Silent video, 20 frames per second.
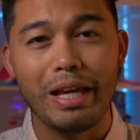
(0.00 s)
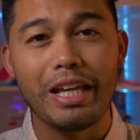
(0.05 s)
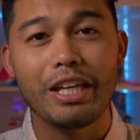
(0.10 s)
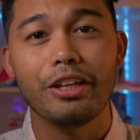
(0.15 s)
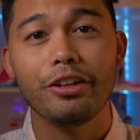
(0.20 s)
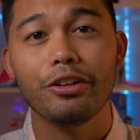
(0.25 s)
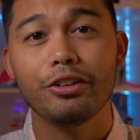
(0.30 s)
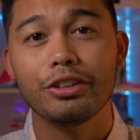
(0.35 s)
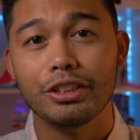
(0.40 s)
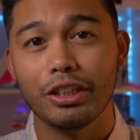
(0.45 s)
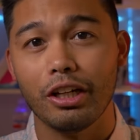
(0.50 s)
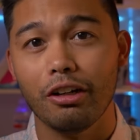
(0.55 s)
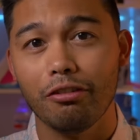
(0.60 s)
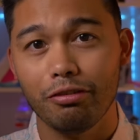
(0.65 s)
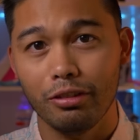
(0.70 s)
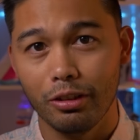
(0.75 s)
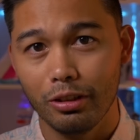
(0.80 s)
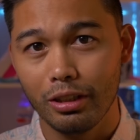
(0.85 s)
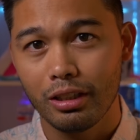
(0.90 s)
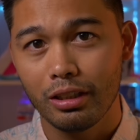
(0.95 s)
making yourself
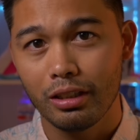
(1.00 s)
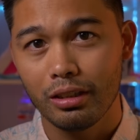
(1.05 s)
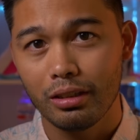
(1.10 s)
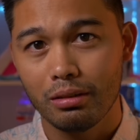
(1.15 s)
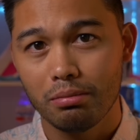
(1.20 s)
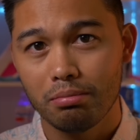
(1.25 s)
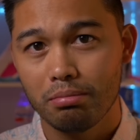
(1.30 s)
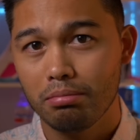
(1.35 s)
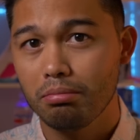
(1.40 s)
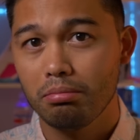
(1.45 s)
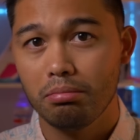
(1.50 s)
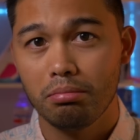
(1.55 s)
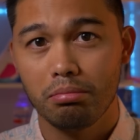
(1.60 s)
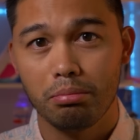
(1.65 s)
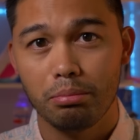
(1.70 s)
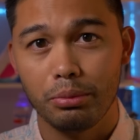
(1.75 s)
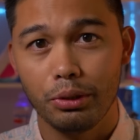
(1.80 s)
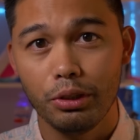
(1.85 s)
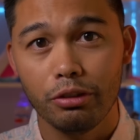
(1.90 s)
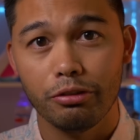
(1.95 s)
look
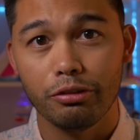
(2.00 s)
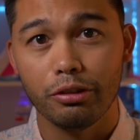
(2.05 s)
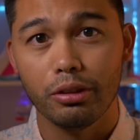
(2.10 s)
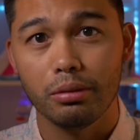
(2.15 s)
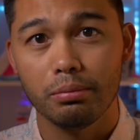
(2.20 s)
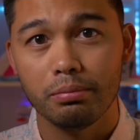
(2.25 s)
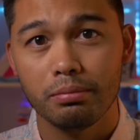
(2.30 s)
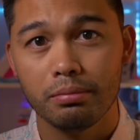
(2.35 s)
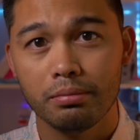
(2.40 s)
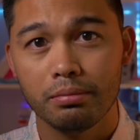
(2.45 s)
beautiful.